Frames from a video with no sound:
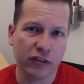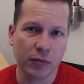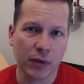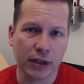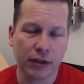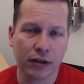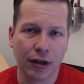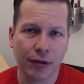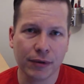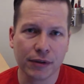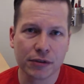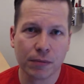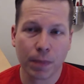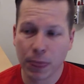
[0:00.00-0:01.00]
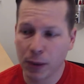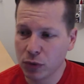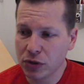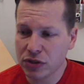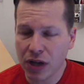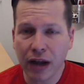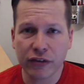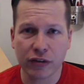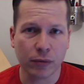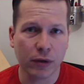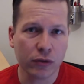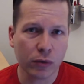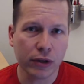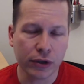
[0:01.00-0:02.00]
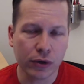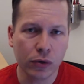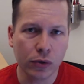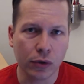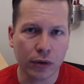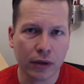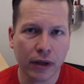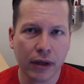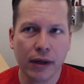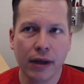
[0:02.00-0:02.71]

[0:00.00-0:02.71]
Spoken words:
of Making Comics, which is awesome. That's really cool.